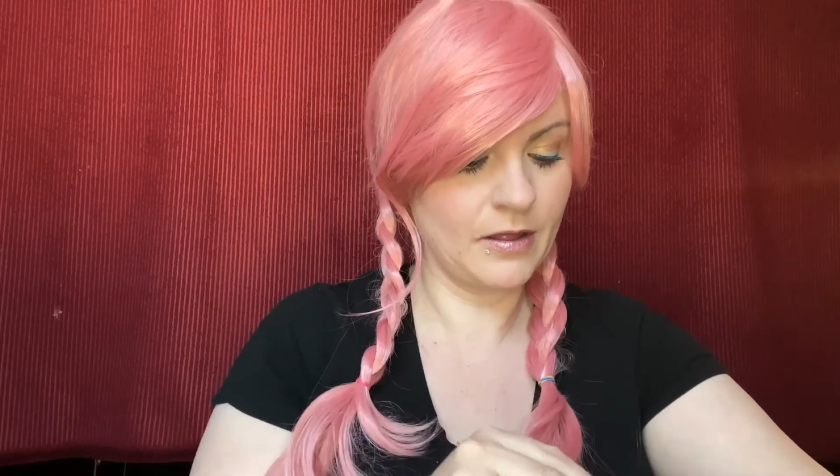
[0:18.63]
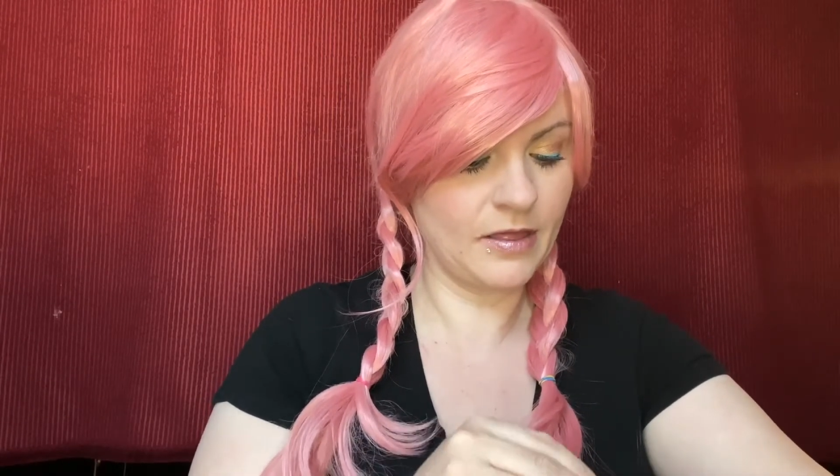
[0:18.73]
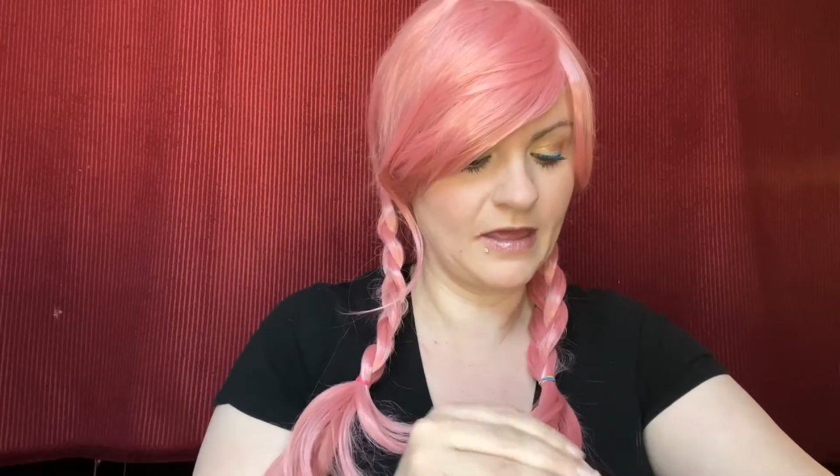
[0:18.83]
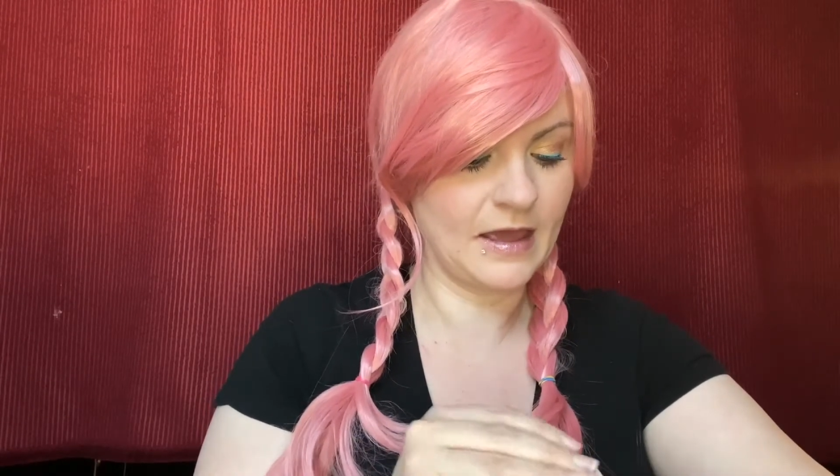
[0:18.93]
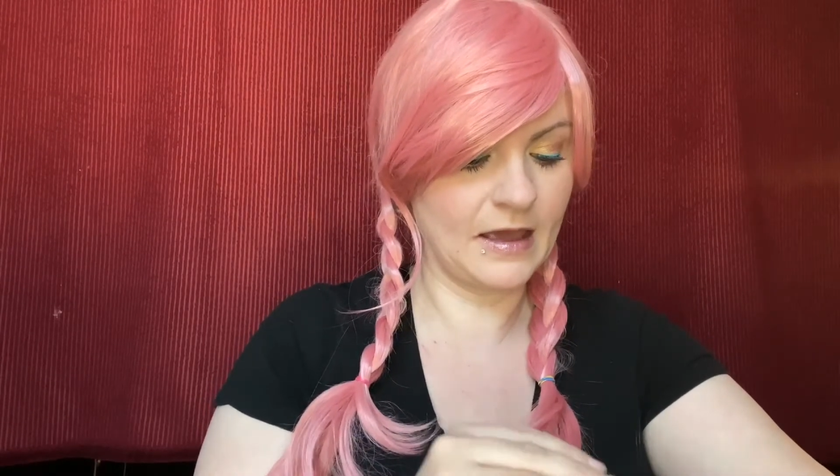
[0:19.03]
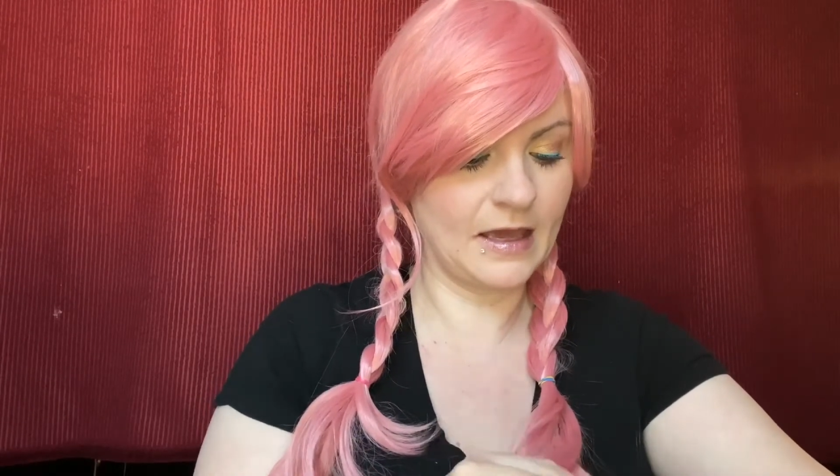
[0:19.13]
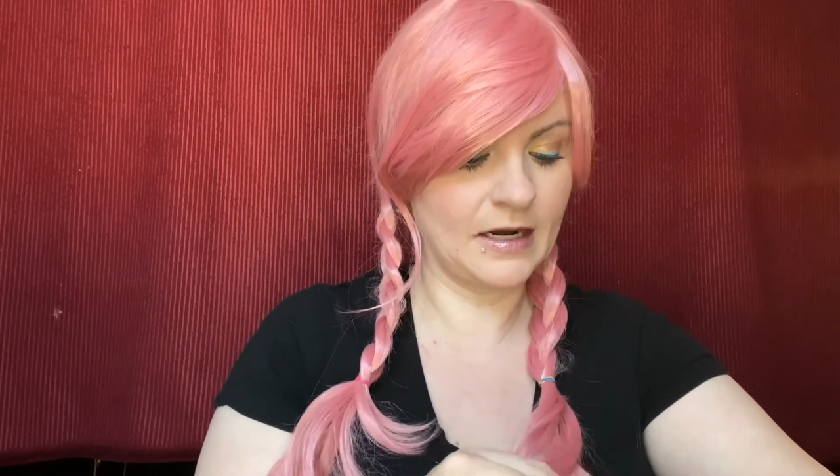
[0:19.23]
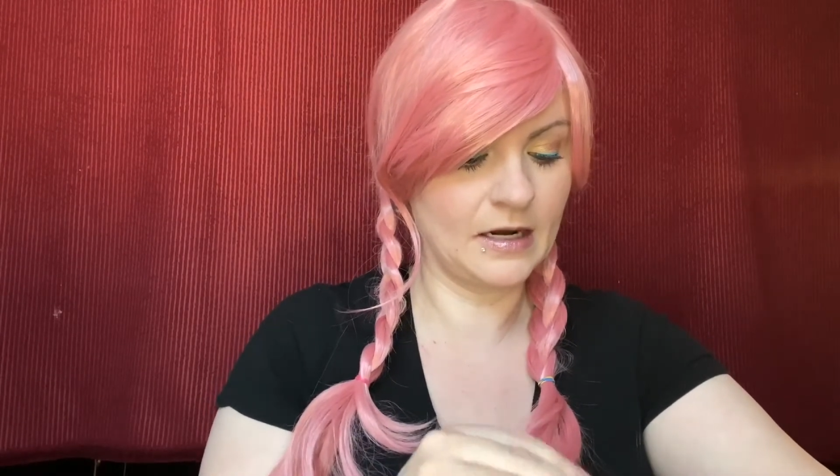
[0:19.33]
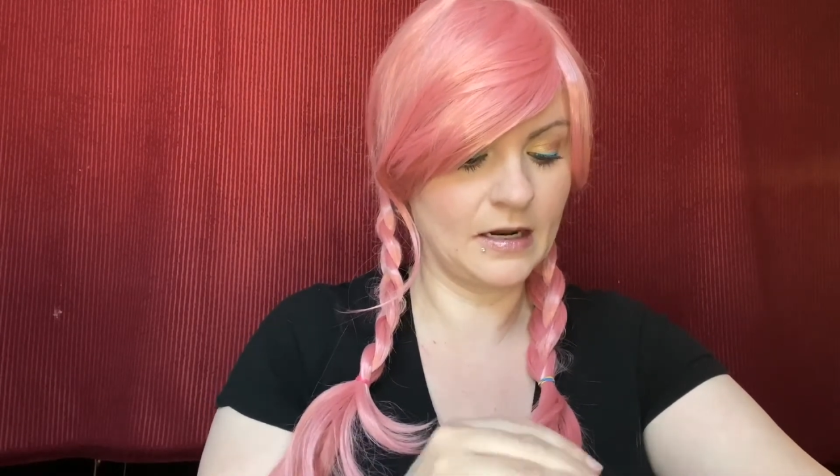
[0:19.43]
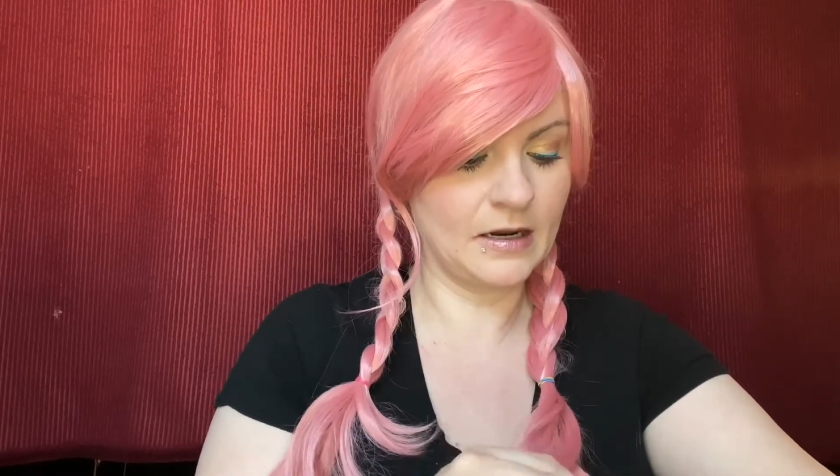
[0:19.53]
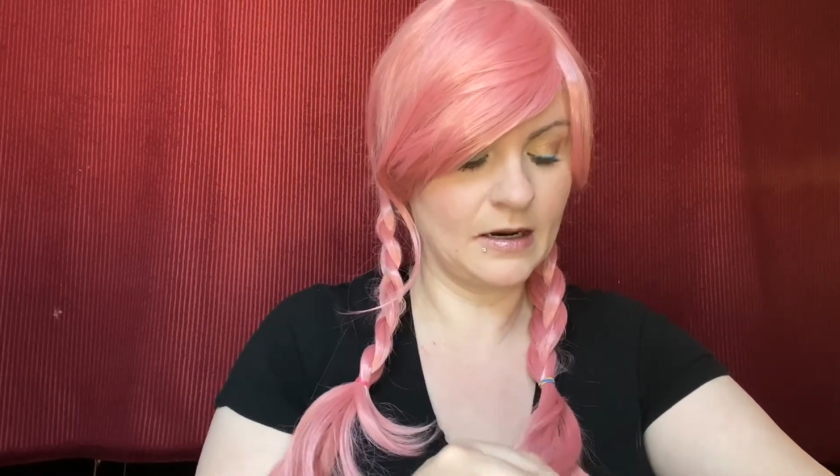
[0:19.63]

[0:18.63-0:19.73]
than